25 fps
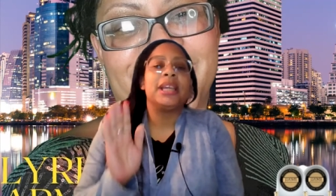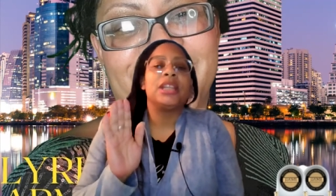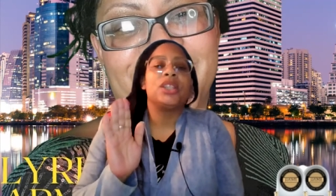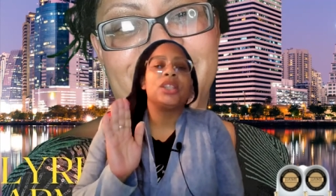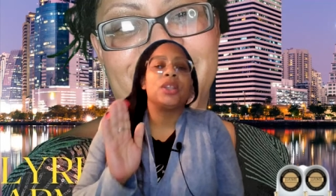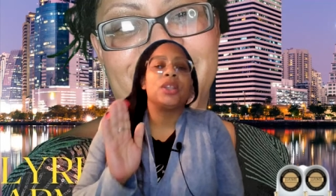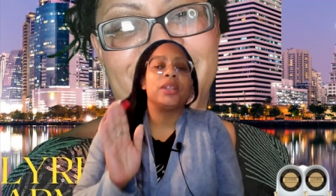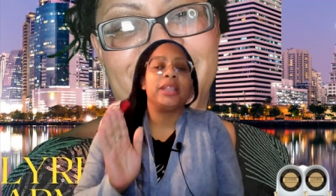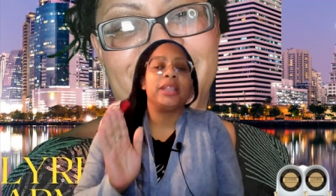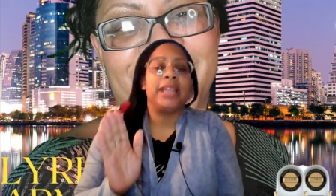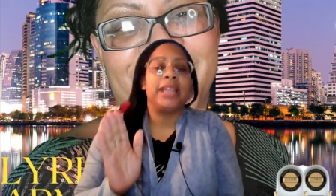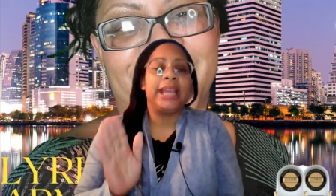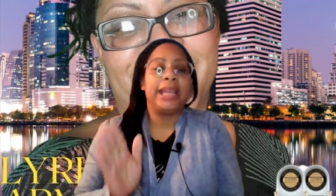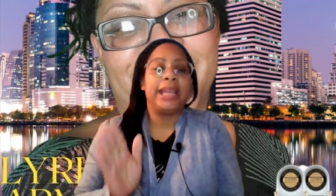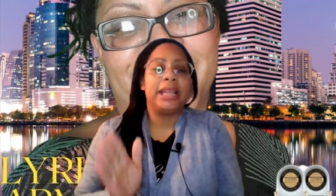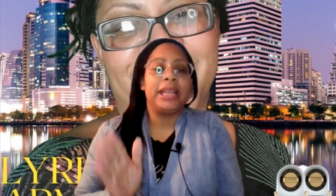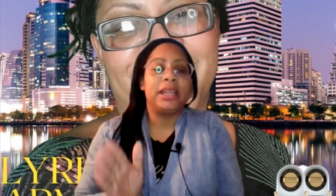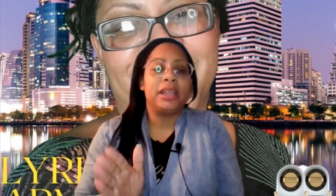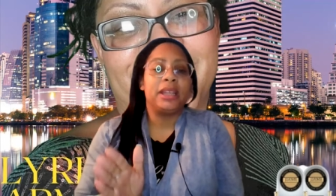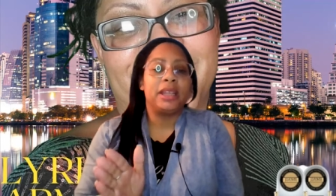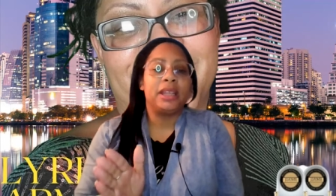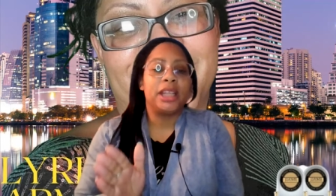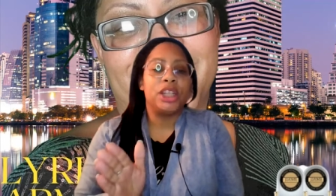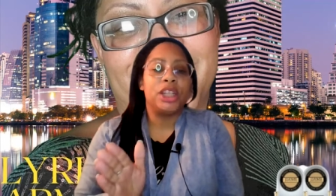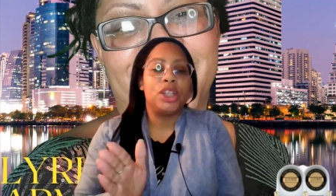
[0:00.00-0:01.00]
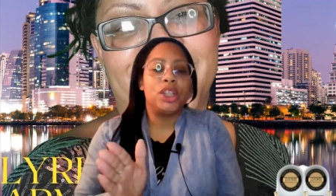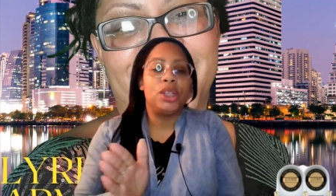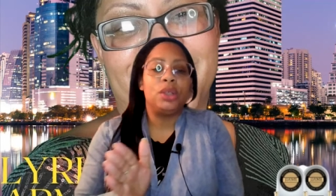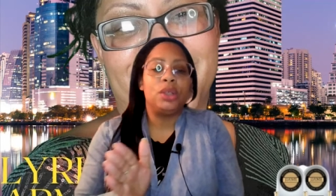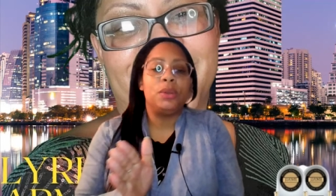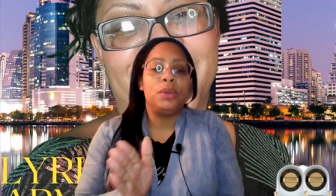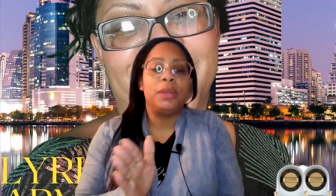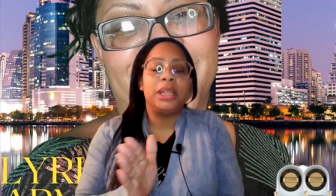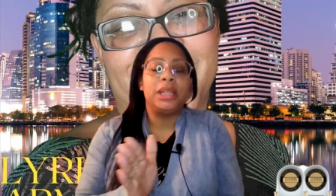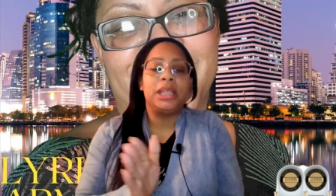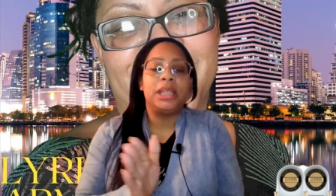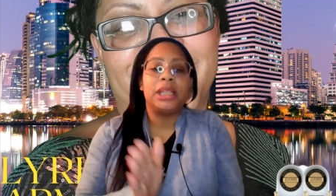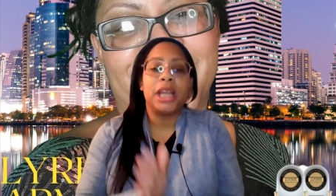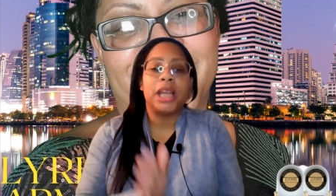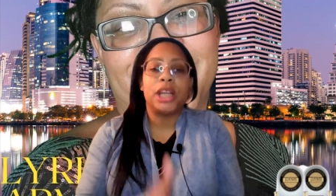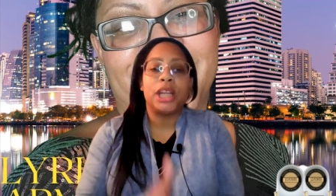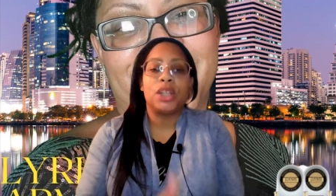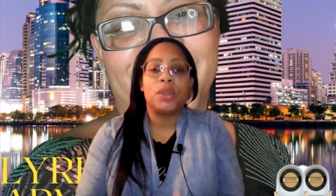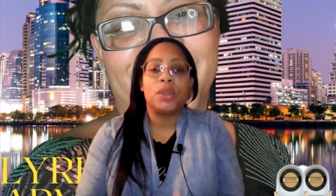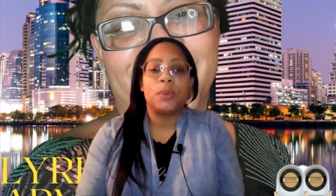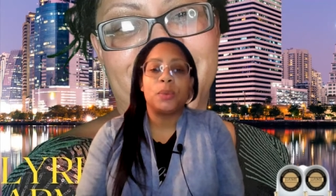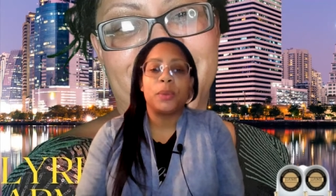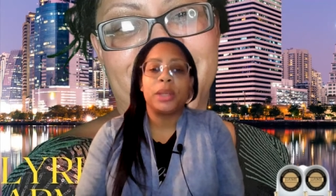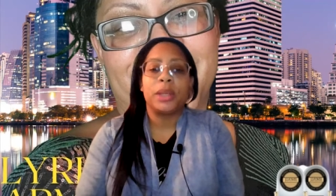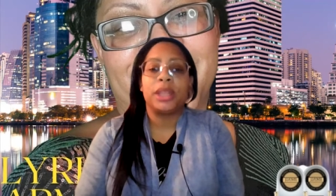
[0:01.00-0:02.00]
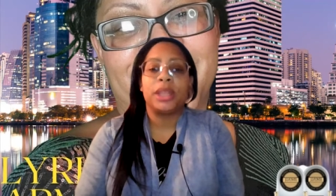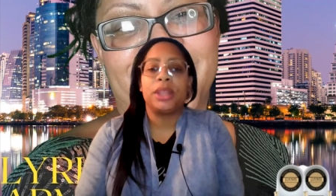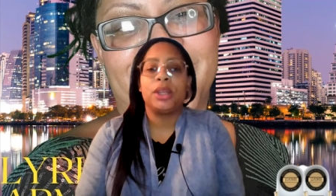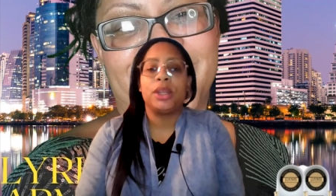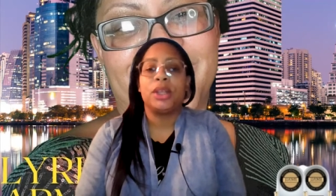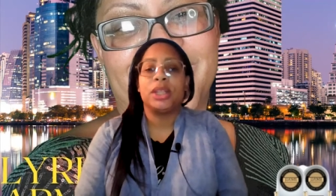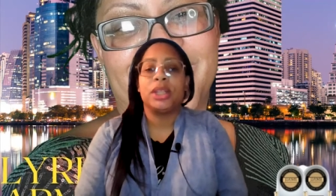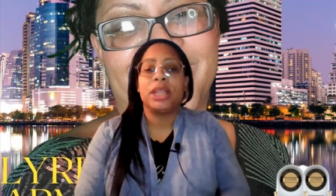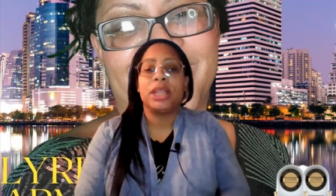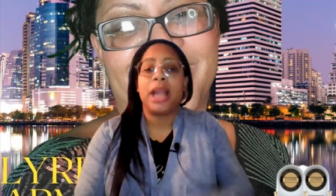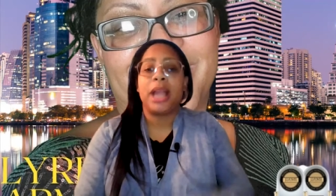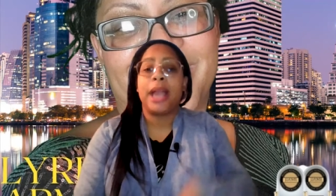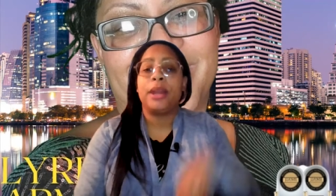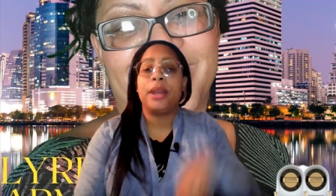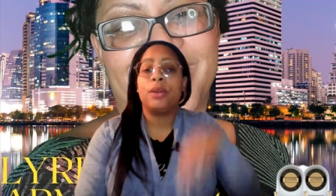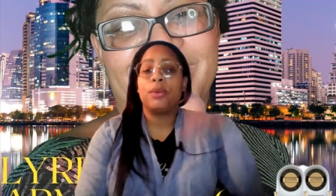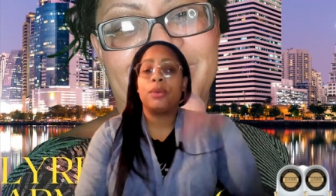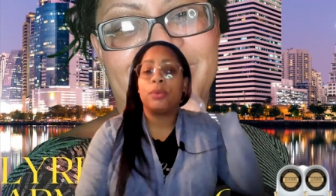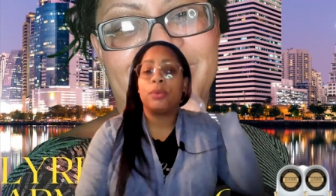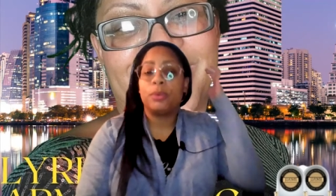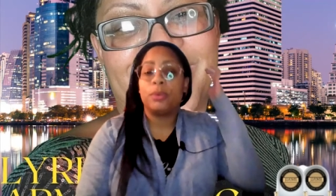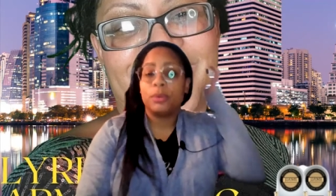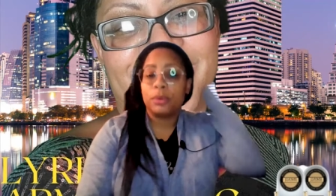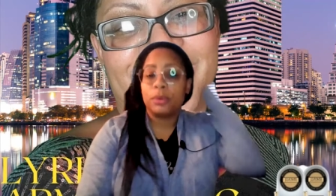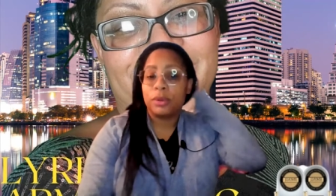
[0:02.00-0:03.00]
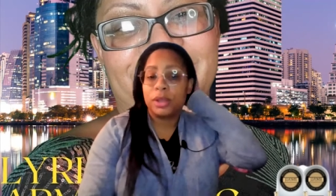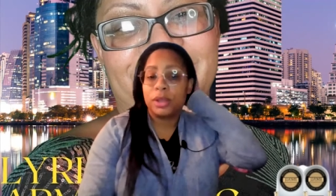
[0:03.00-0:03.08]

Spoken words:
so that they can get you in touch with your title